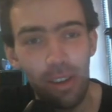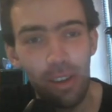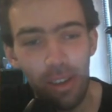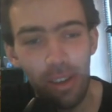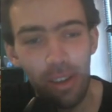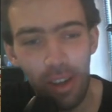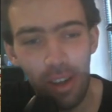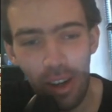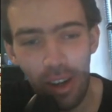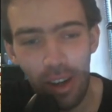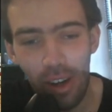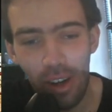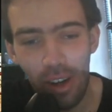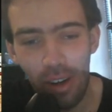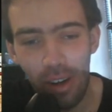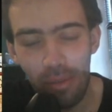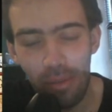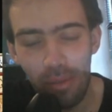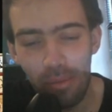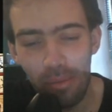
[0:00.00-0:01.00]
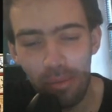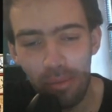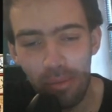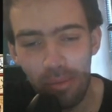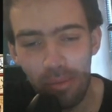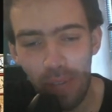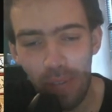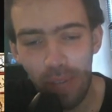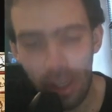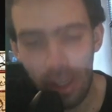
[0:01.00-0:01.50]
Uh,
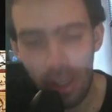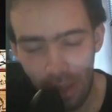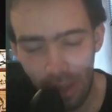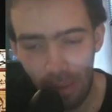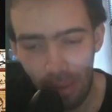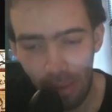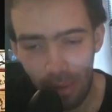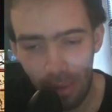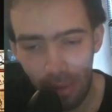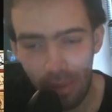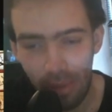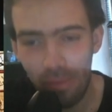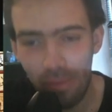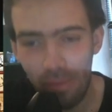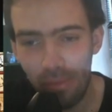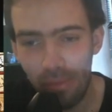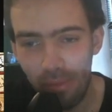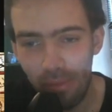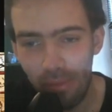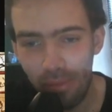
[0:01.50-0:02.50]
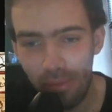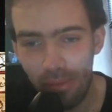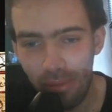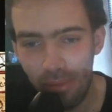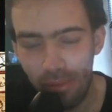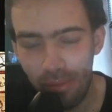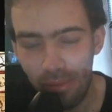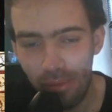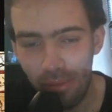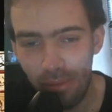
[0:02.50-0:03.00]
except,
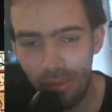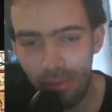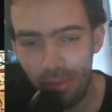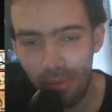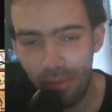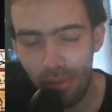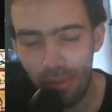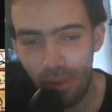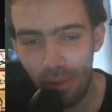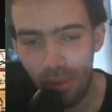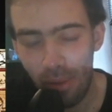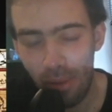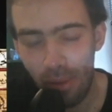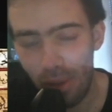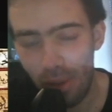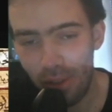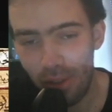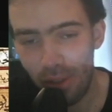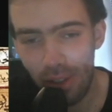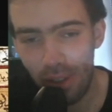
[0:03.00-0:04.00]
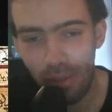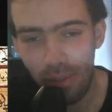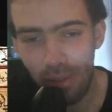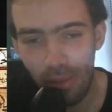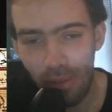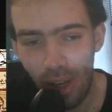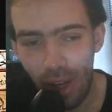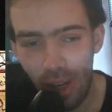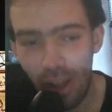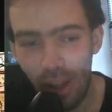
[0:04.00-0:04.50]
obviously,
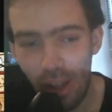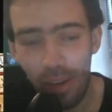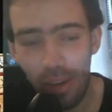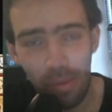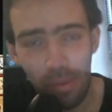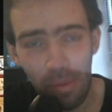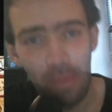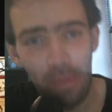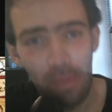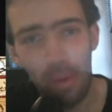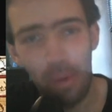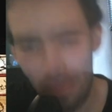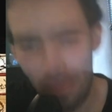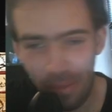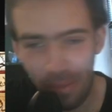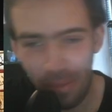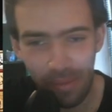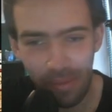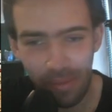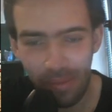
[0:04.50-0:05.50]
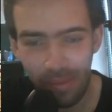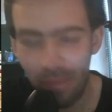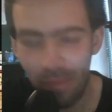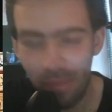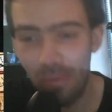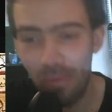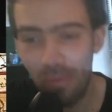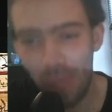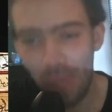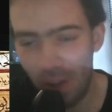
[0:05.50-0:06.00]
a lot of people
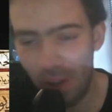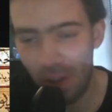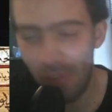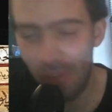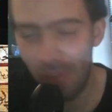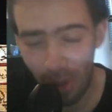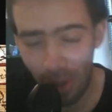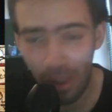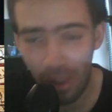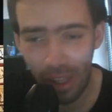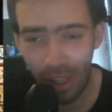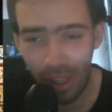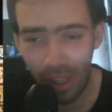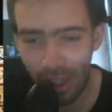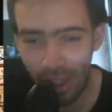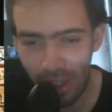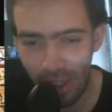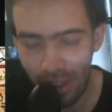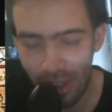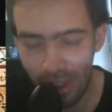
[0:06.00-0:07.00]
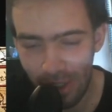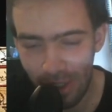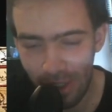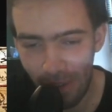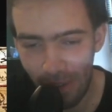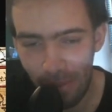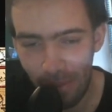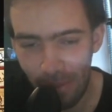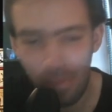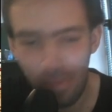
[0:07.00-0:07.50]
without even knowing that they need this stuff.
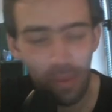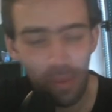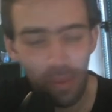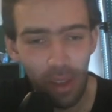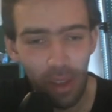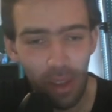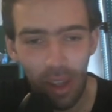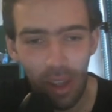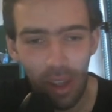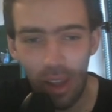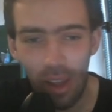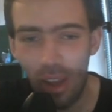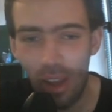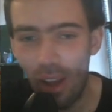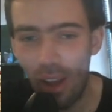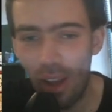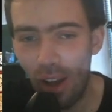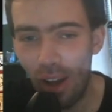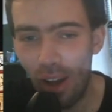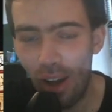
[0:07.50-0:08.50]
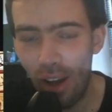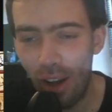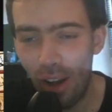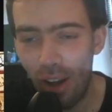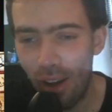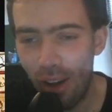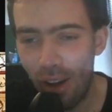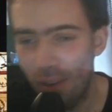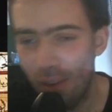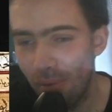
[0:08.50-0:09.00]
Uh,